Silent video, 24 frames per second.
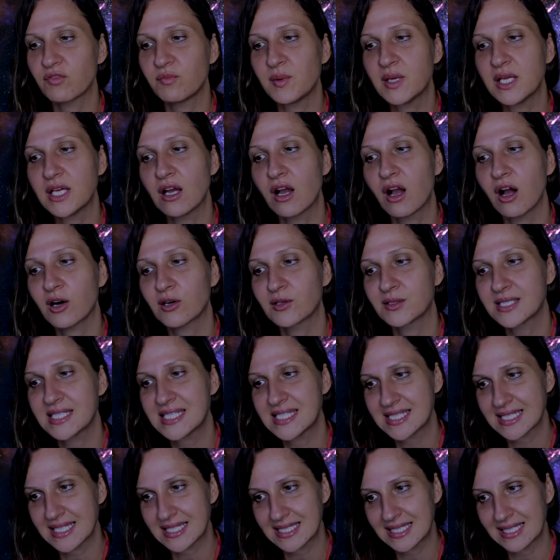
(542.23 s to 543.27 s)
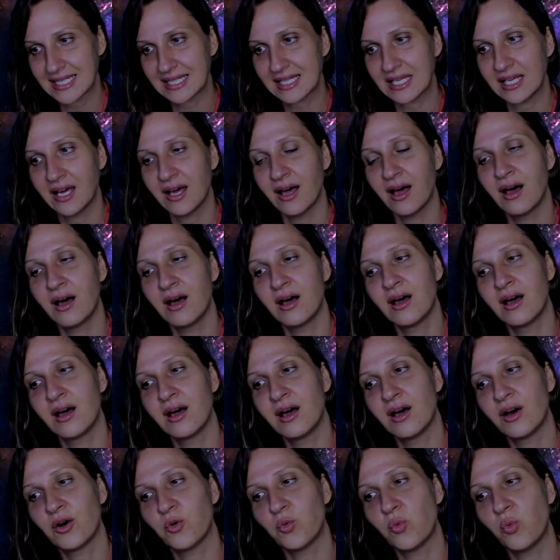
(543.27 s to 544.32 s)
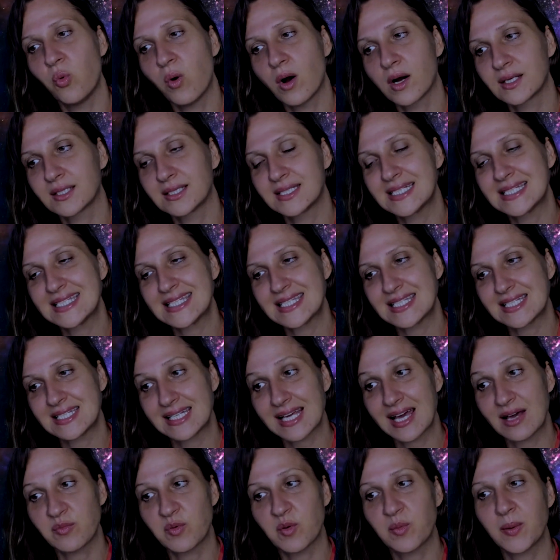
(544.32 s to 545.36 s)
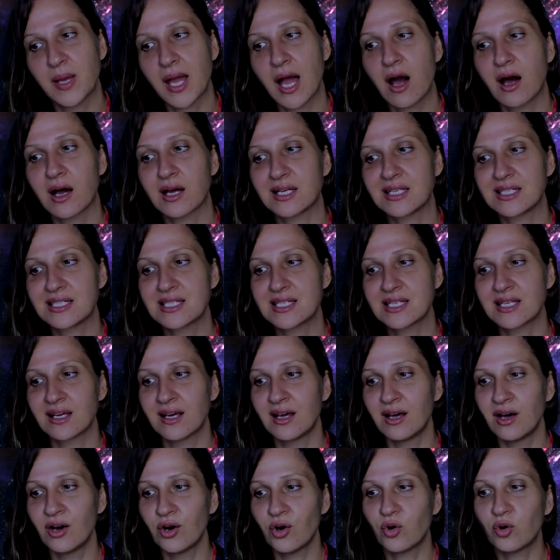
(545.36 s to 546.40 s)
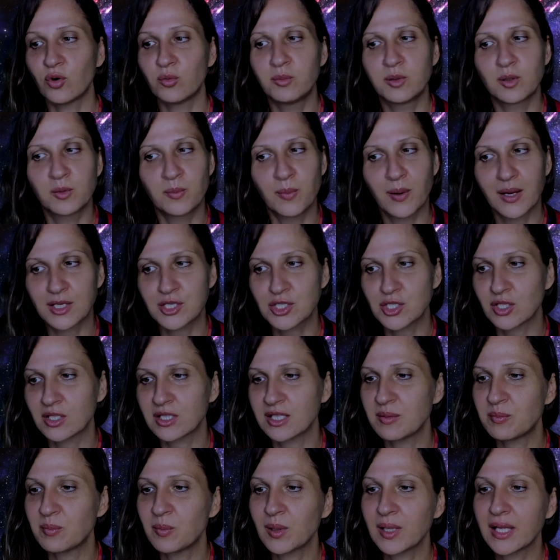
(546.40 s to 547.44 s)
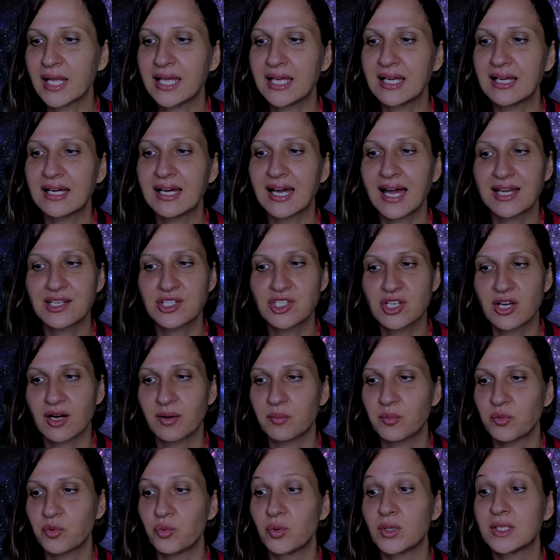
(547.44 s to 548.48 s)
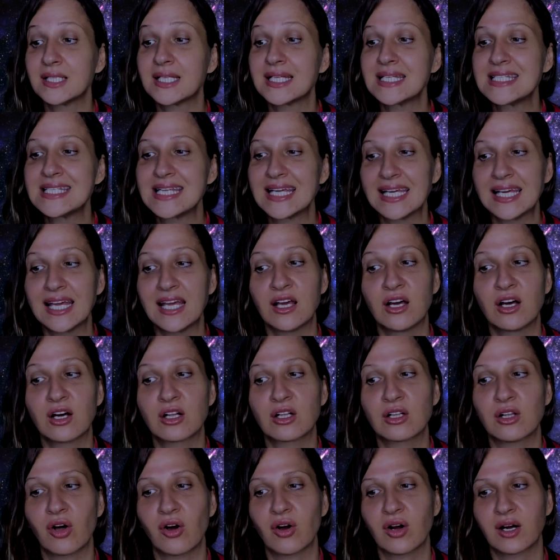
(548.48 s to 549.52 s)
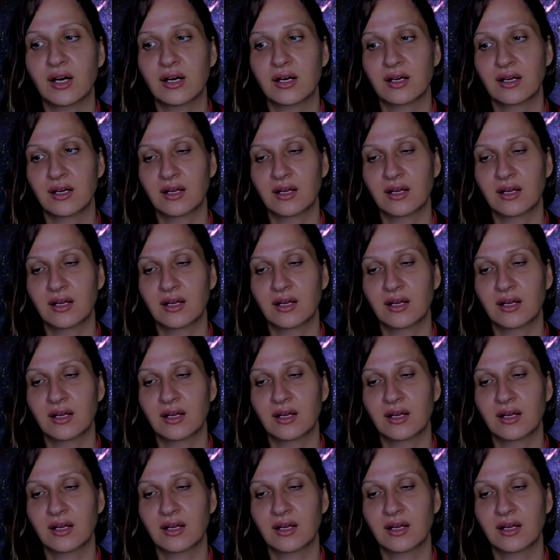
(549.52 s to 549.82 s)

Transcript: being constantly one step behind or perpetually playing catch-up with the ticking clock.